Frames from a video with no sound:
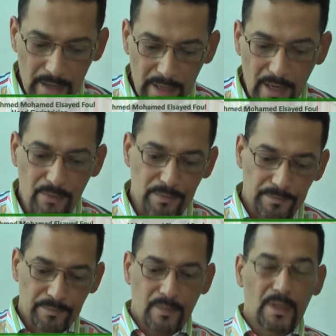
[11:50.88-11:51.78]
Now,
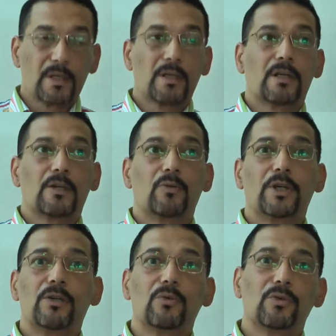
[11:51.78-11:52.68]

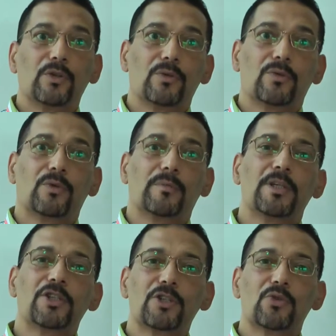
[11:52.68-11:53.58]
we
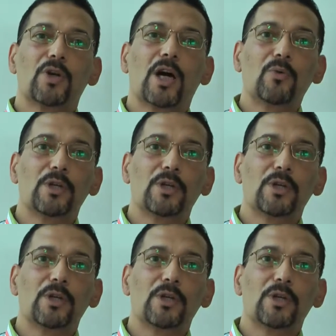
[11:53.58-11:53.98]
mentioned to you how